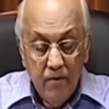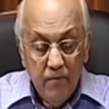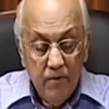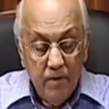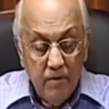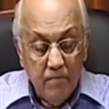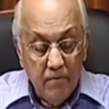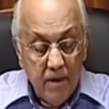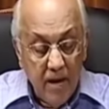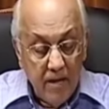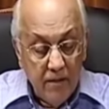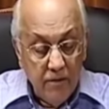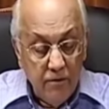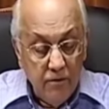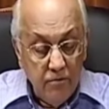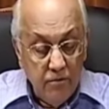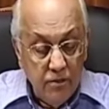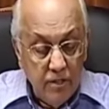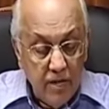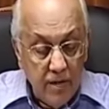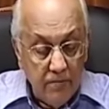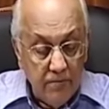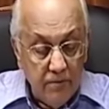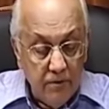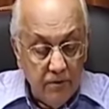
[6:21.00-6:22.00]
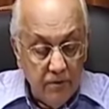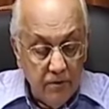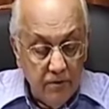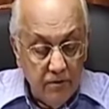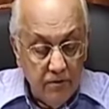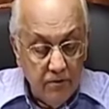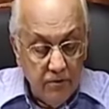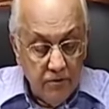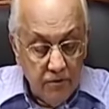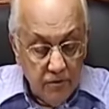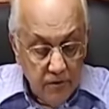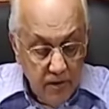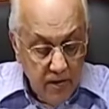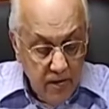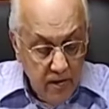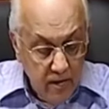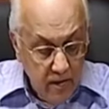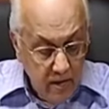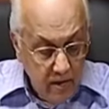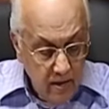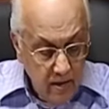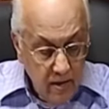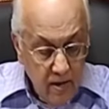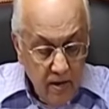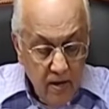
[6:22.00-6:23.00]
with Matthew chapter
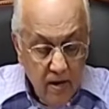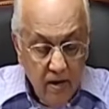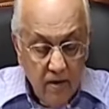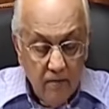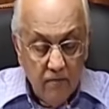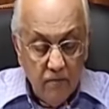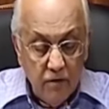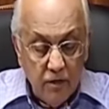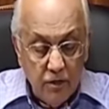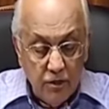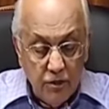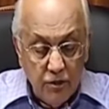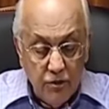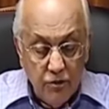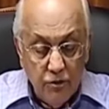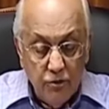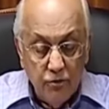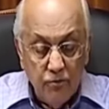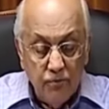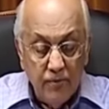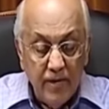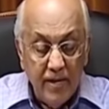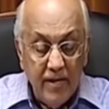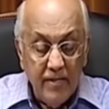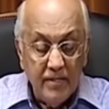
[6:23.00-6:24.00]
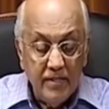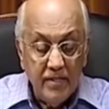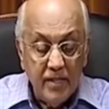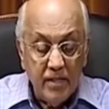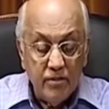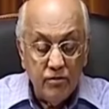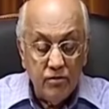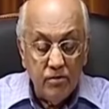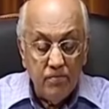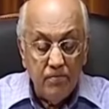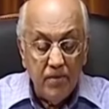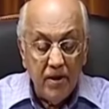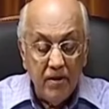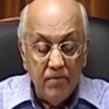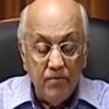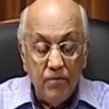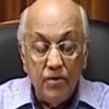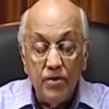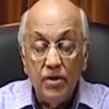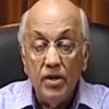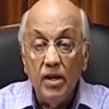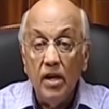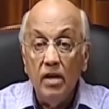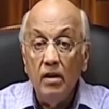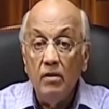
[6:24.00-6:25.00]
3 and verse 2, where he says repent
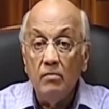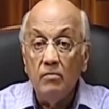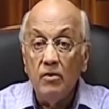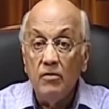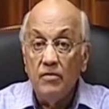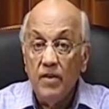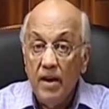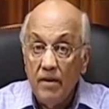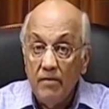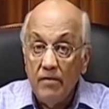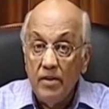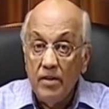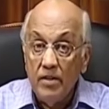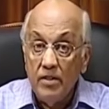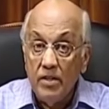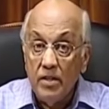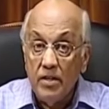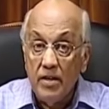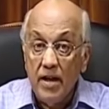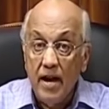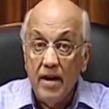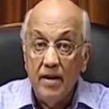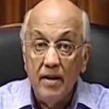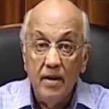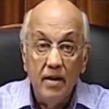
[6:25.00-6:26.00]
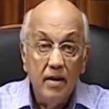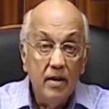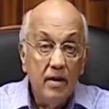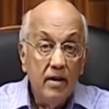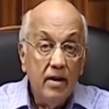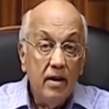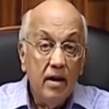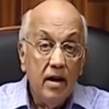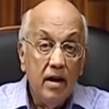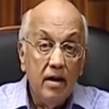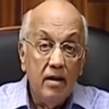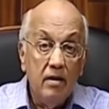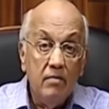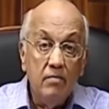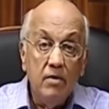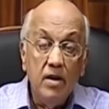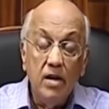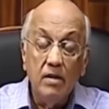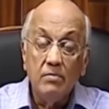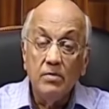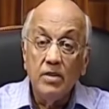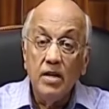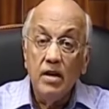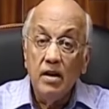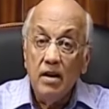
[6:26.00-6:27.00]
for the kingdom of heaven is at hand, and it
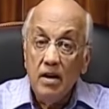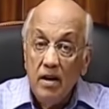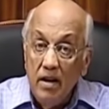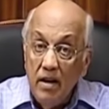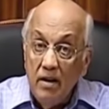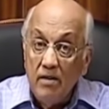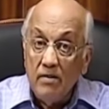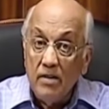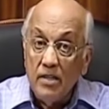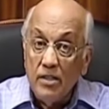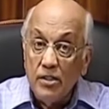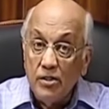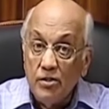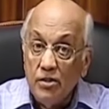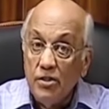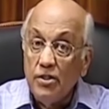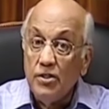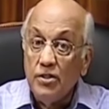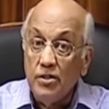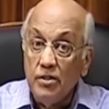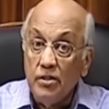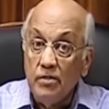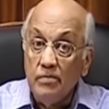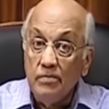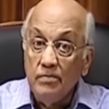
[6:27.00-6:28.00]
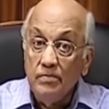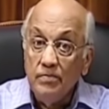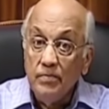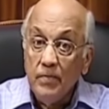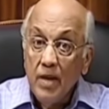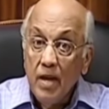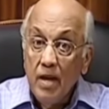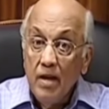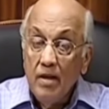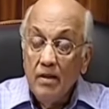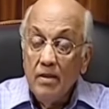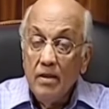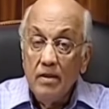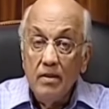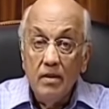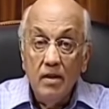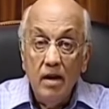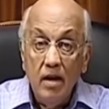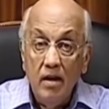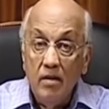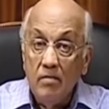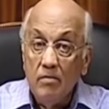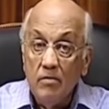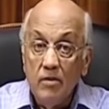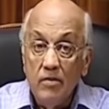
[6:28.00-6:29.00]
becomes clear as crystal that the
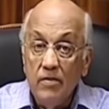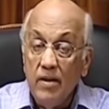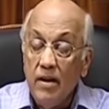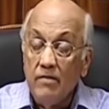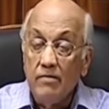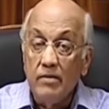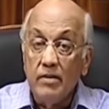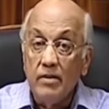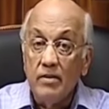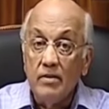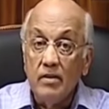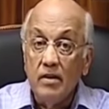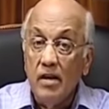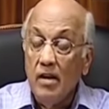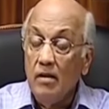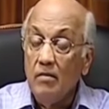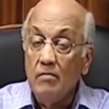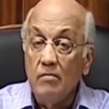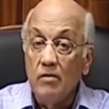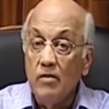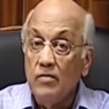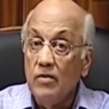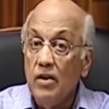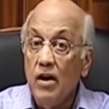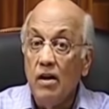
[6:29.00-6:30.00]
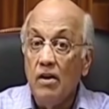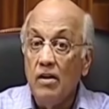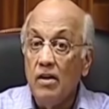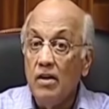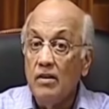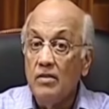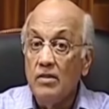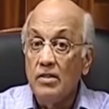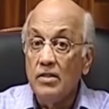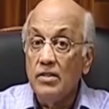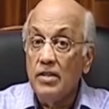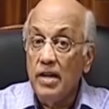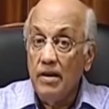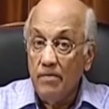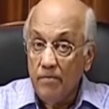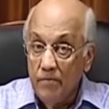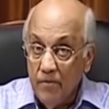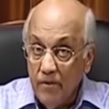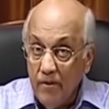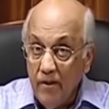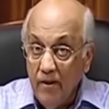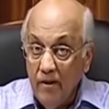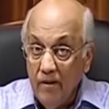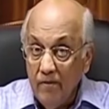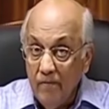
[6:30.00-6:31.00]
kingdom of heaven and the kingdom of God are the same
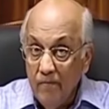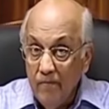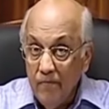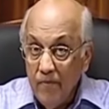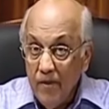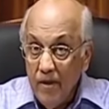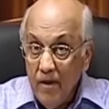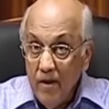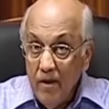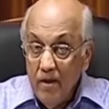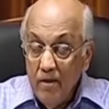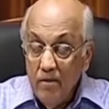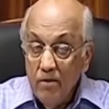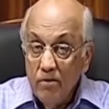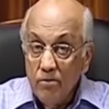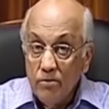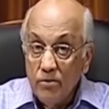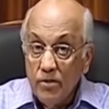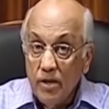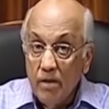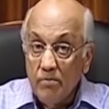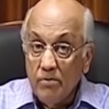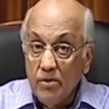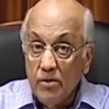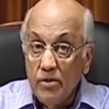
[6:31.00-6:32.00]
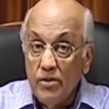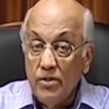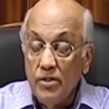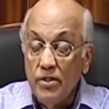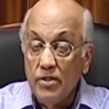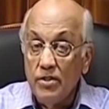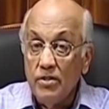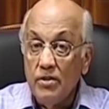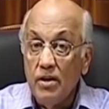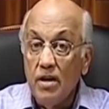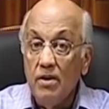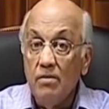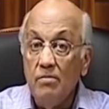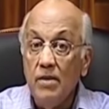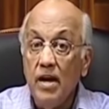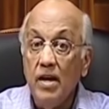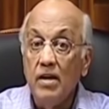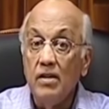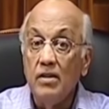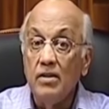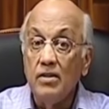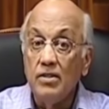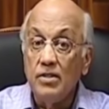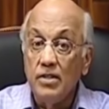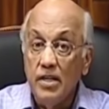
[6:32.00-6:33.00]
thing, though some Christians try to
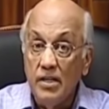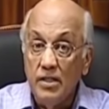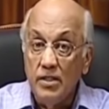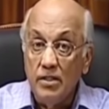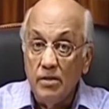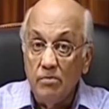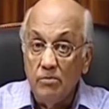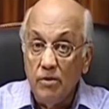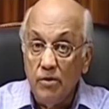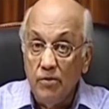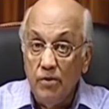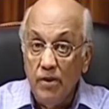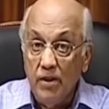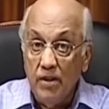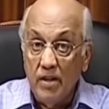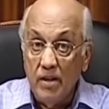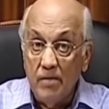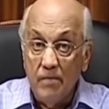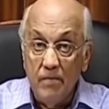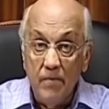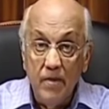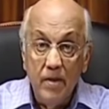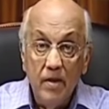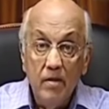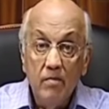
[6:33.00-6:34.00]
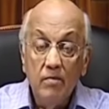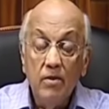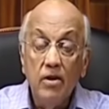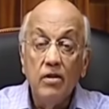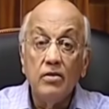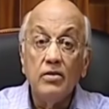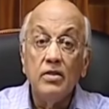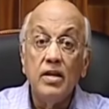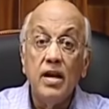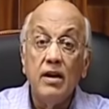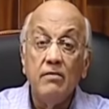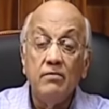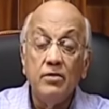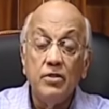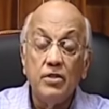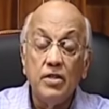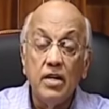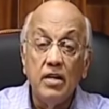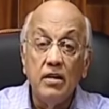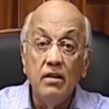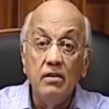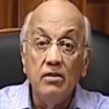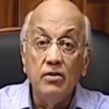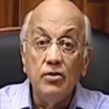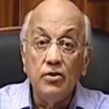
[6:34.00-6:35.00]
make a distinction between them because they haven't
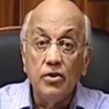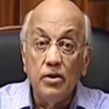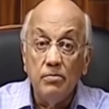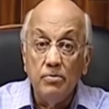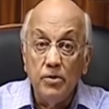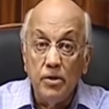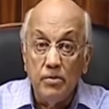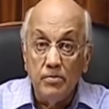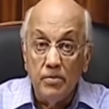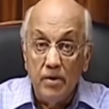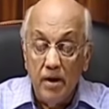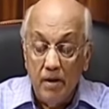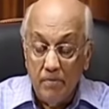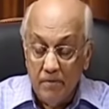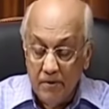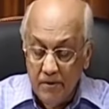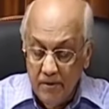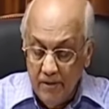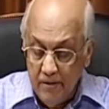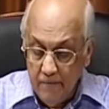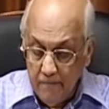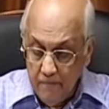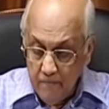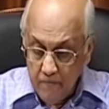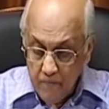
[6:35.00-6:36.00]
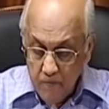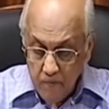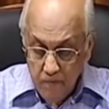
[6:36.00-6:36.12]
studied the scripture properly.